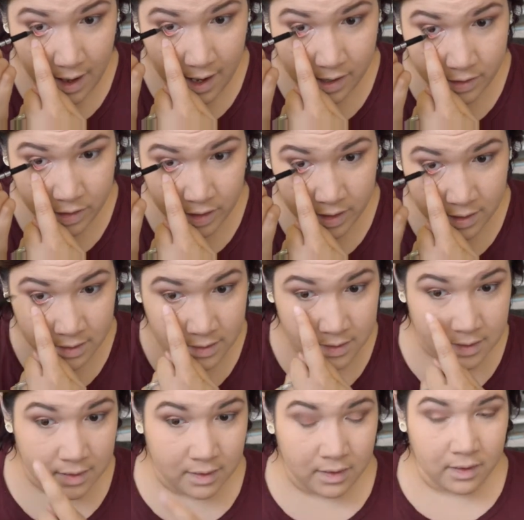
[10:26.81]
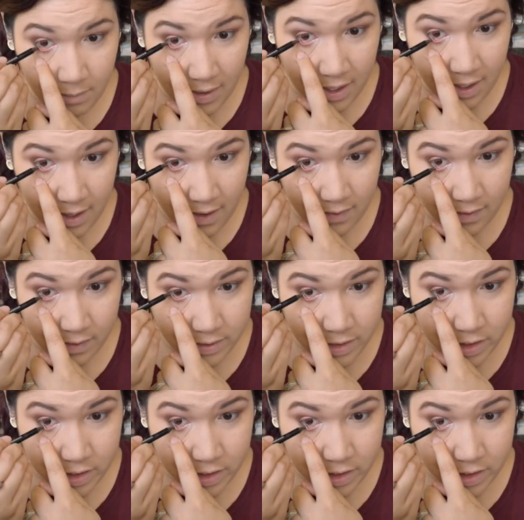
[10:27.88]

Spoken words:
edges, make it the